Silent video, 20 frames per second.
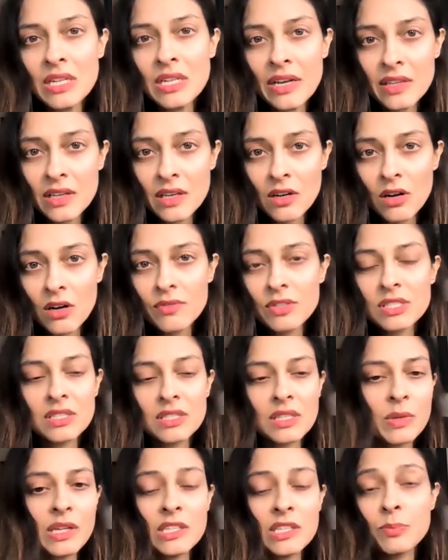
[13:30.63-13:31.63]
I think obviously
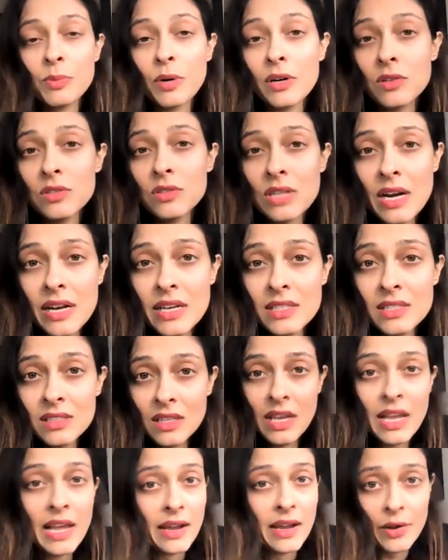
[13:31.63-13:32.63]
we need to prioritize
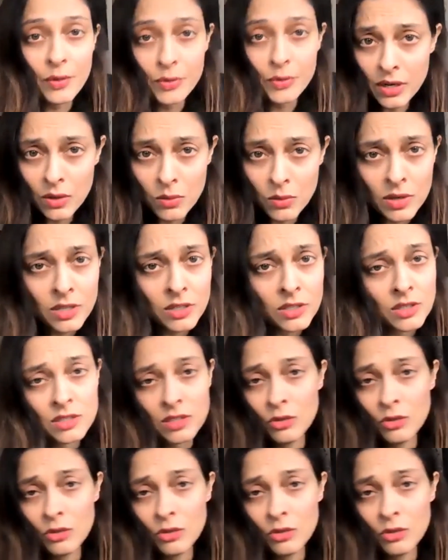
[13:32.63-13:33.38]
healthcare workers,